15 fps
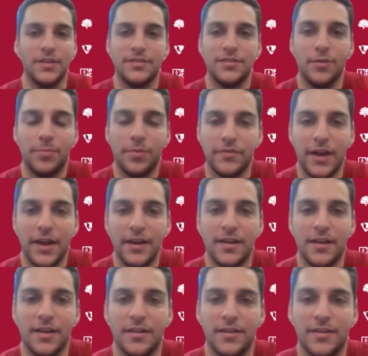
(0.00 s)
So I'll provide
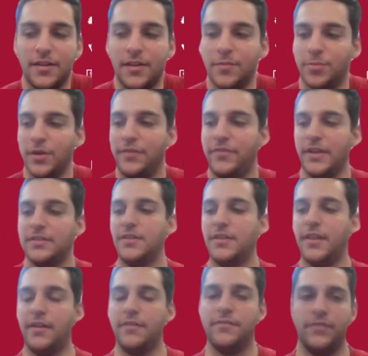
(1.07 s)
a brief answer to
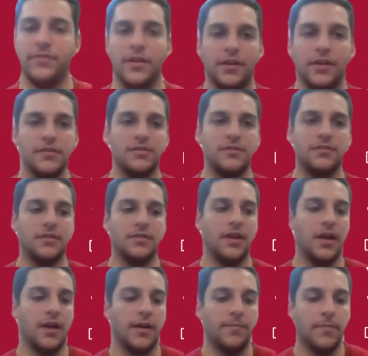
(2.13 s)
that first.
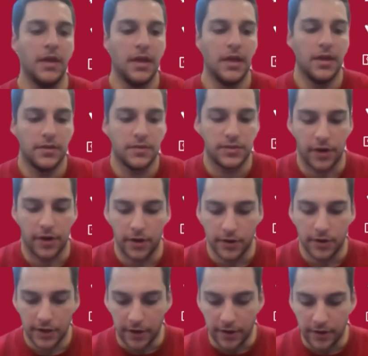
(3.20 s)
So,
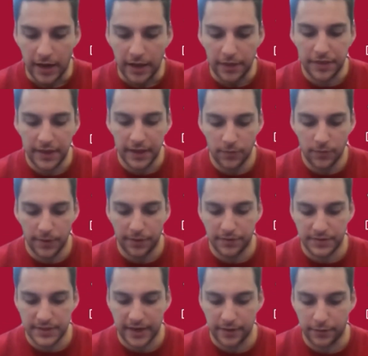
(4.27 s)
I think with
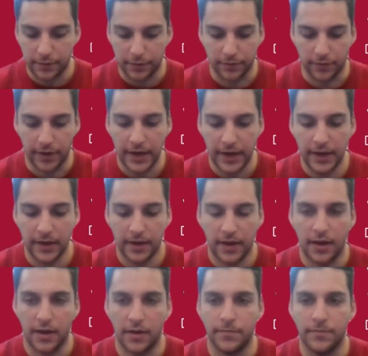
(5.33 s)
TED 3,
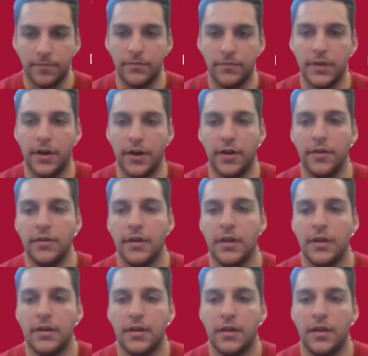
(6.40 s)

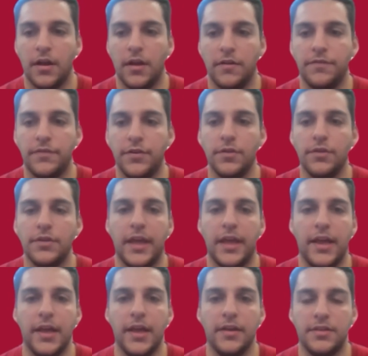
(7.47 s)
a few
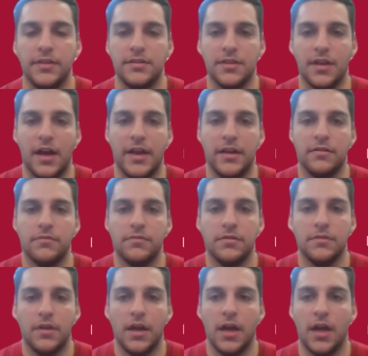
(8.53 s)
key design
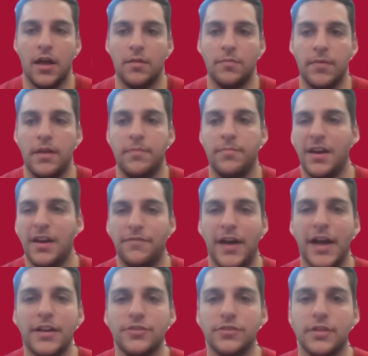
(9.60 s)
and
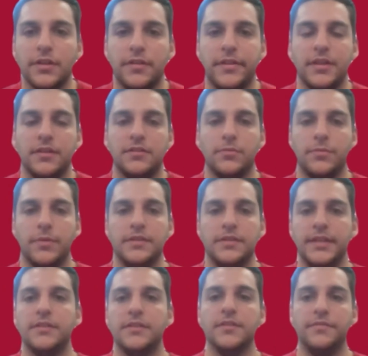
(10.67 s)
manufacturing things that we
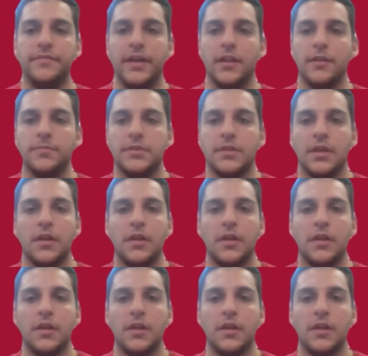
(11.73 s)
did and developed,